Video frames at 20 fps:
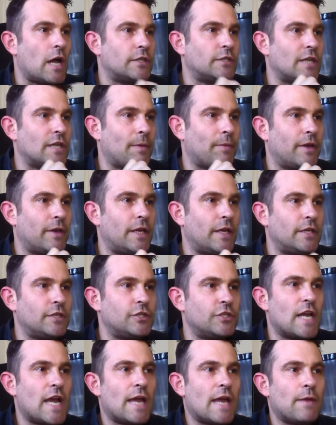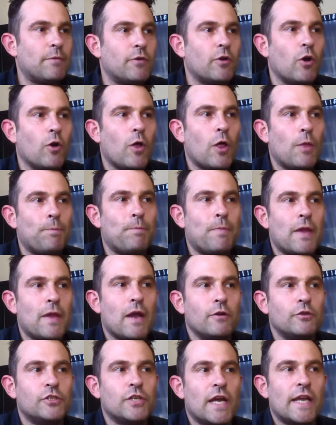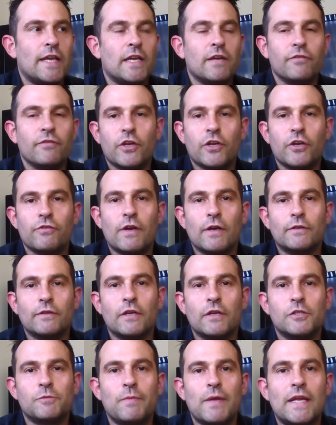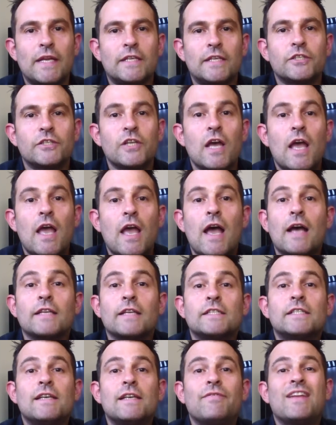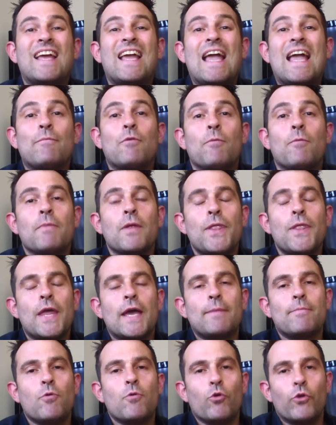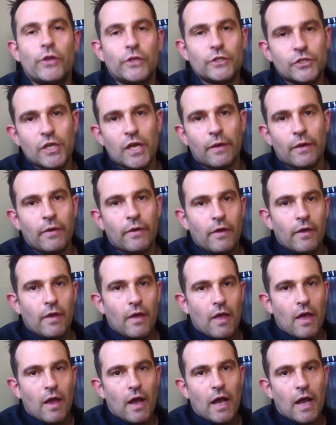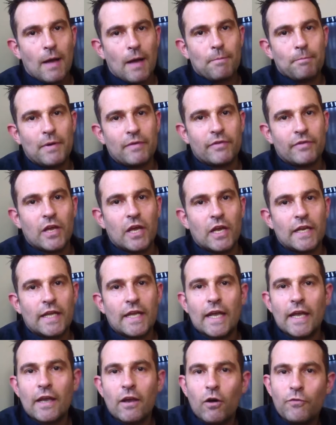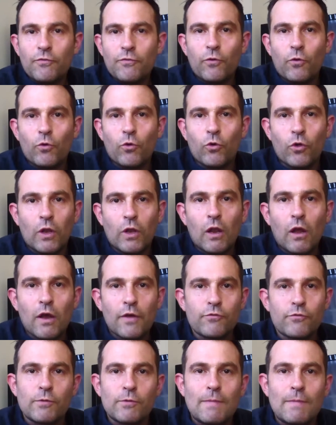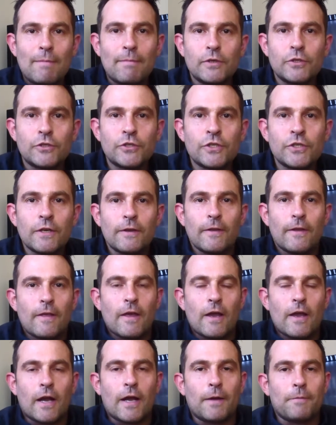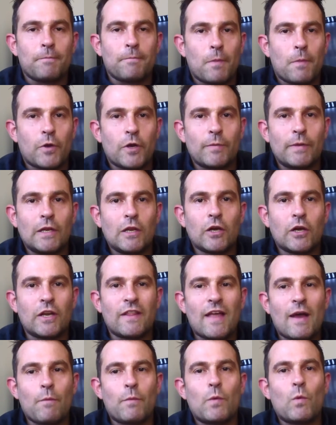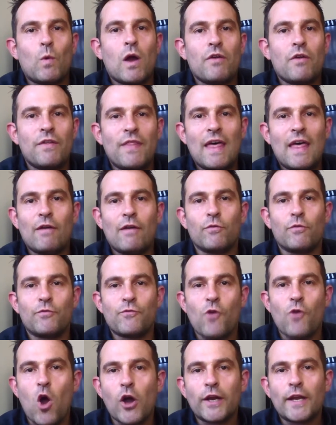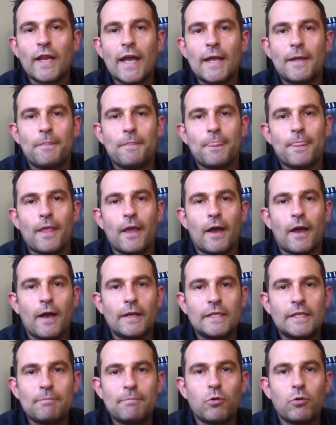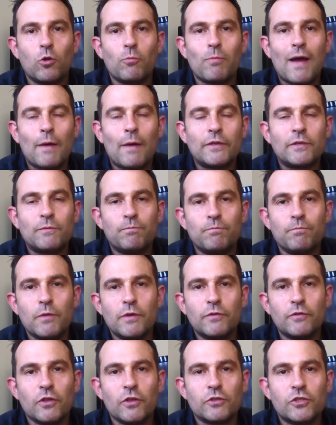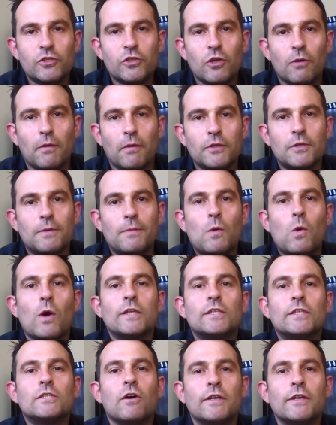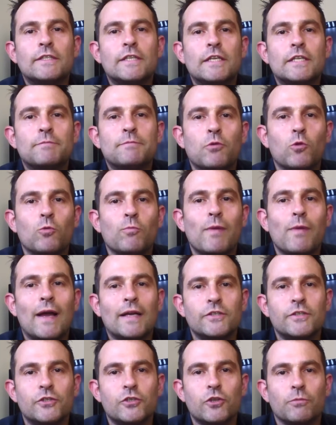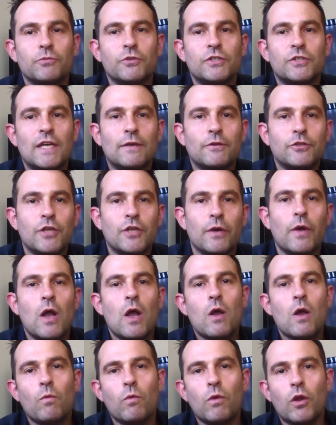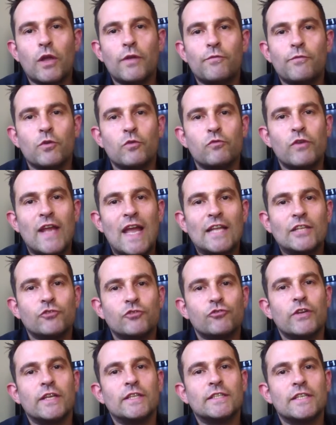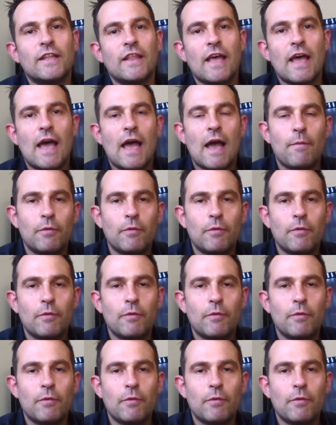Japanese yen. We've got BOJ, Governor Kuroda speaks at 7 a.m. on Monday morning, so a bit of an early kickoff for live room members. We're going to be looking at that. We were in there on Friday. It did pull back. We moved our stop loss up quite tight and it's pulled back and stopped us out. So we're looking for a re-entry into there.